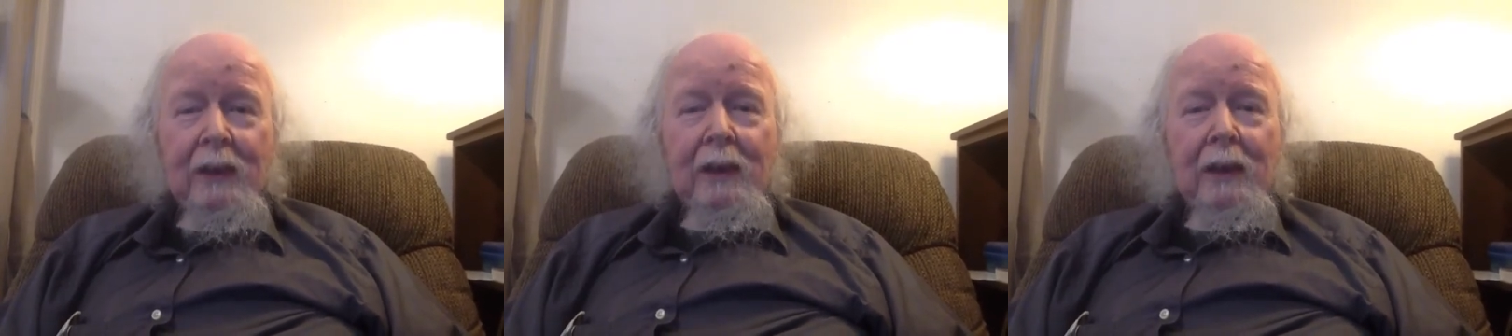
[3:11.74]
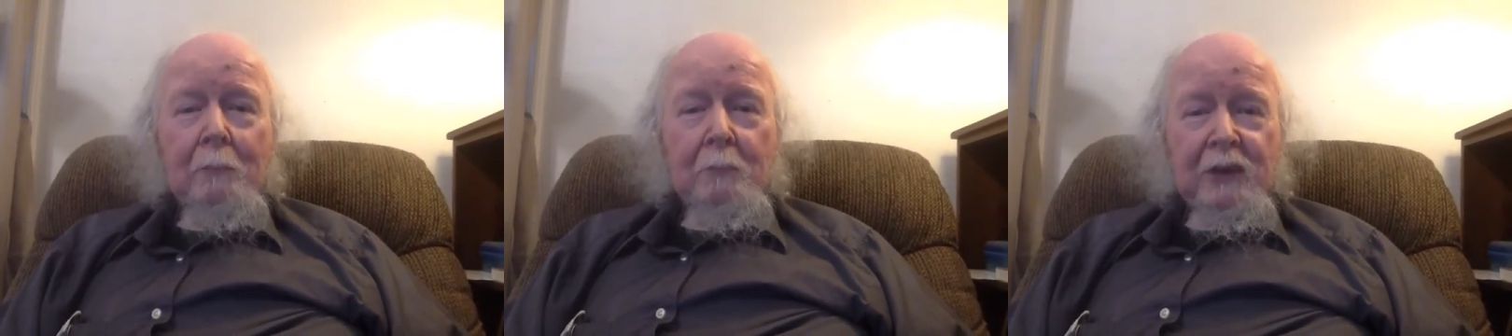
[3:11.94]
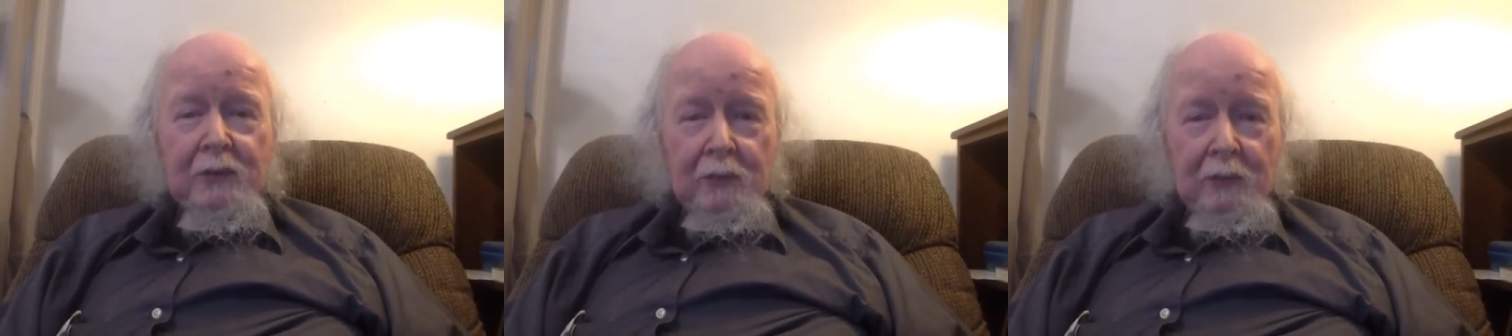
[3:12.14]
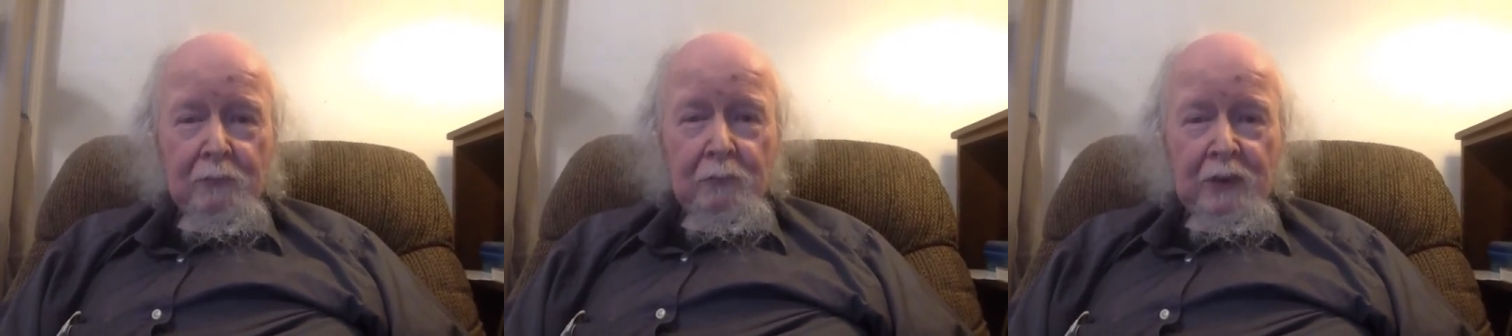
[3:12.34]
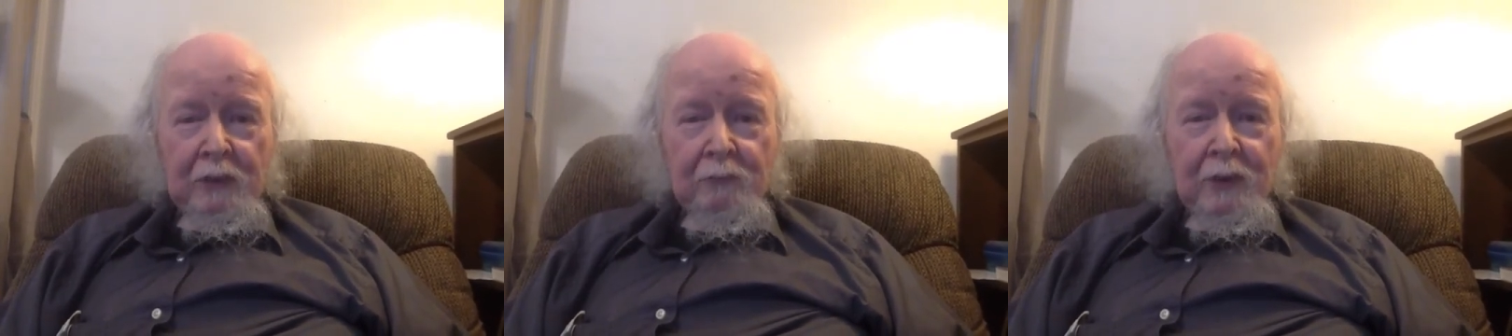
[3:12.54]
a missile
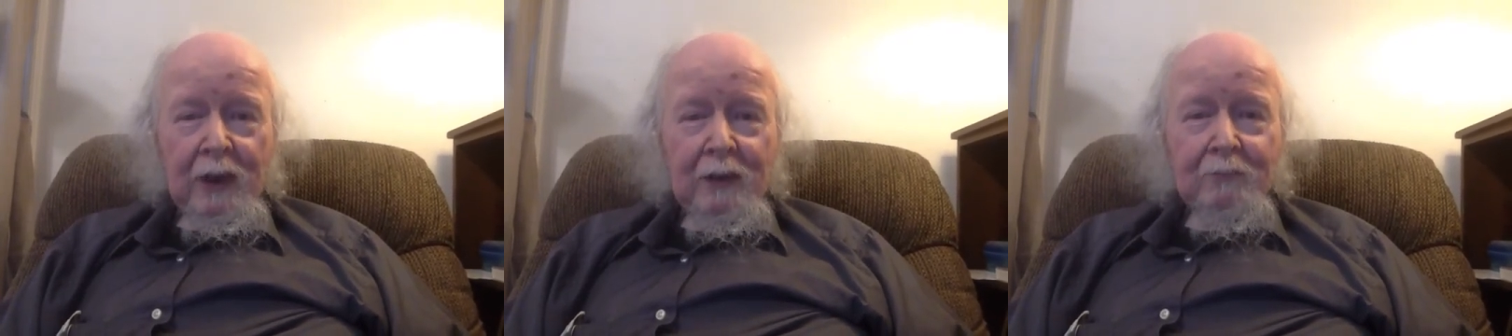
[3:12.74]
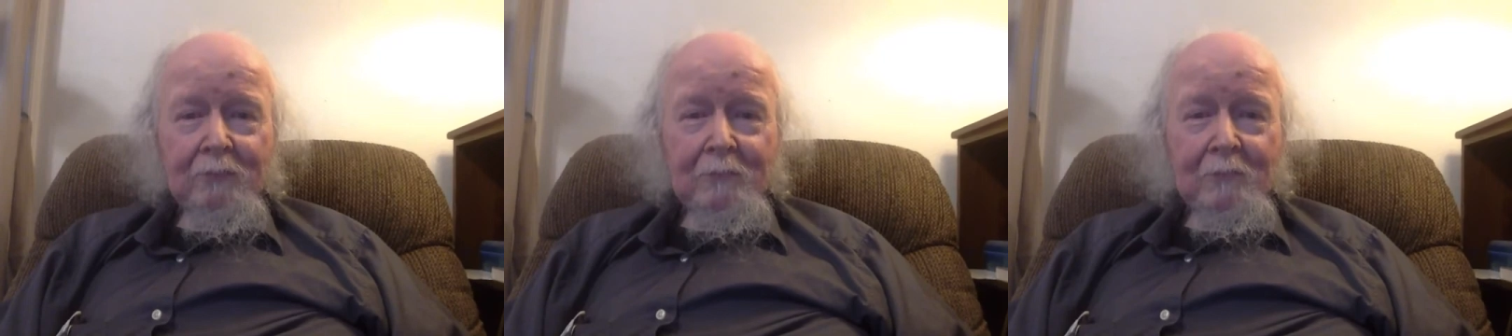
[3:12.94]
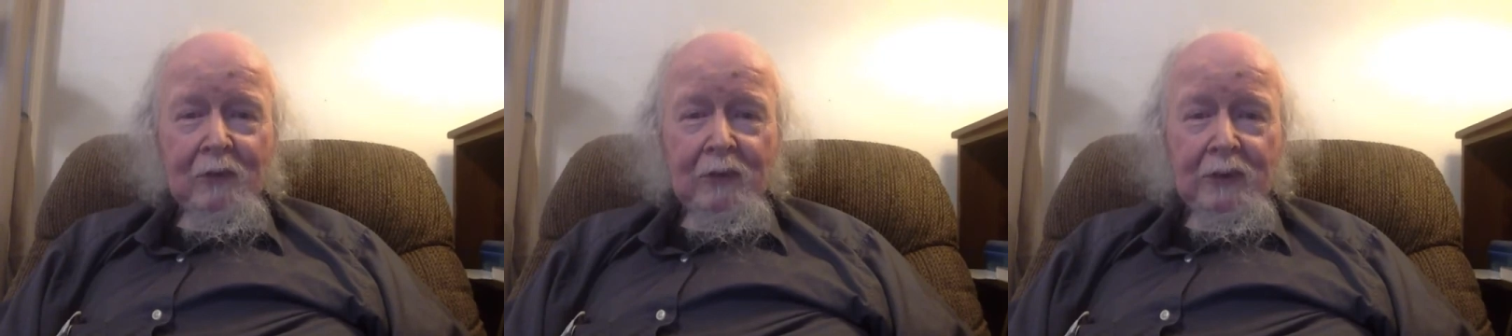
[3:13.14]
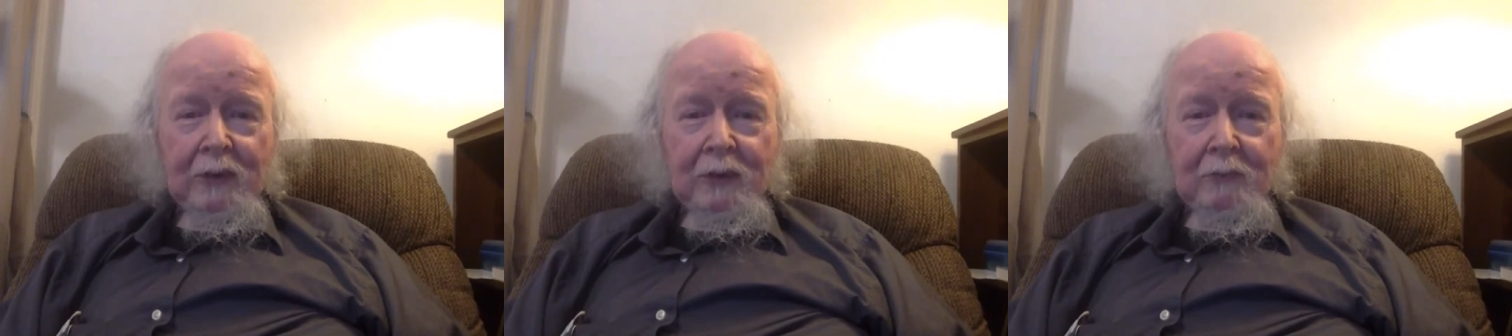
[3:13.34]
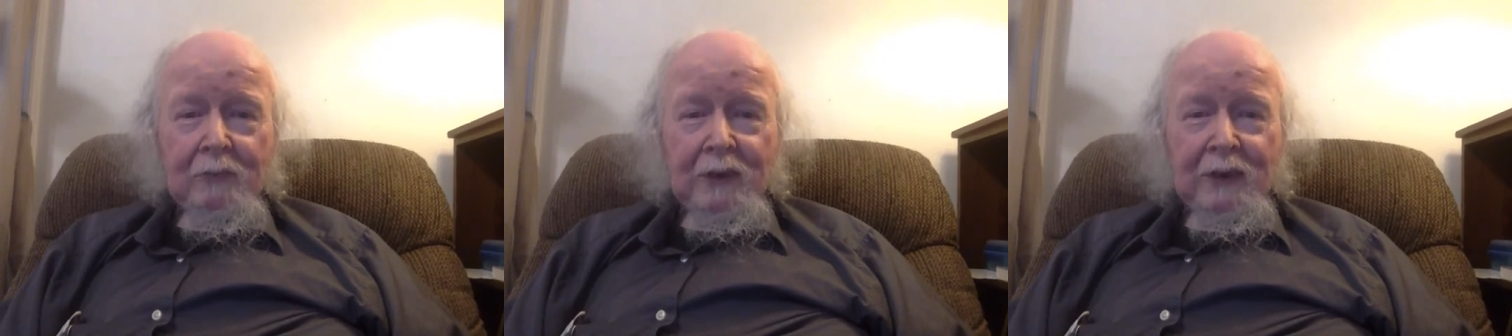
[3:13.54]
would arrive from North
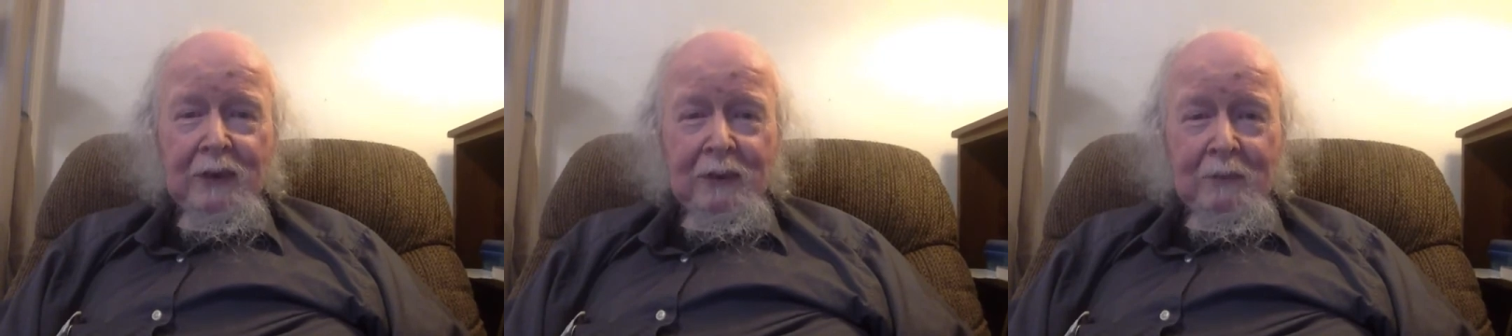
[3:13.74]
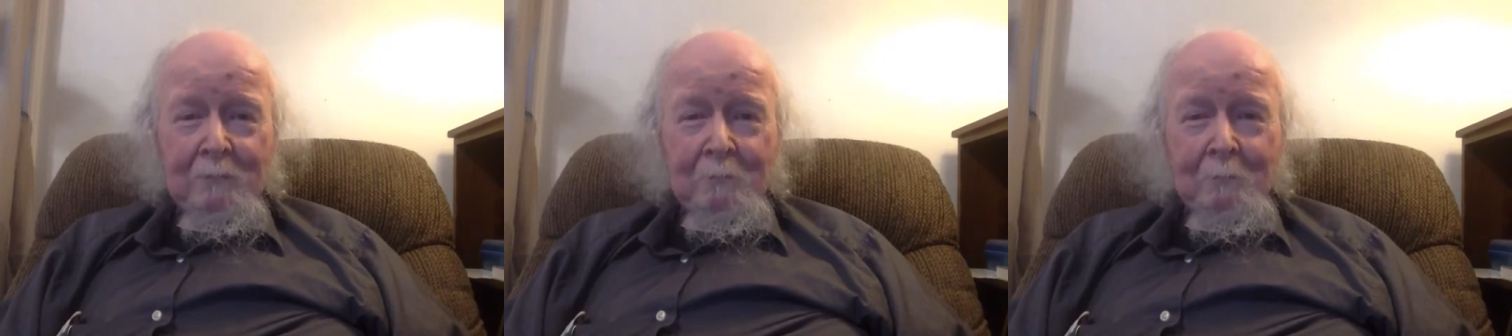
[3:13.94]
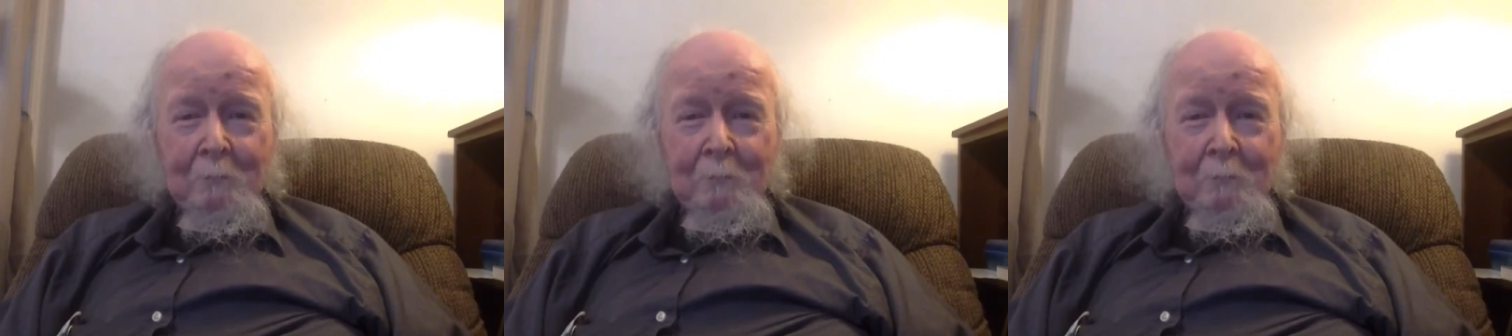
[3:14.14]
Korea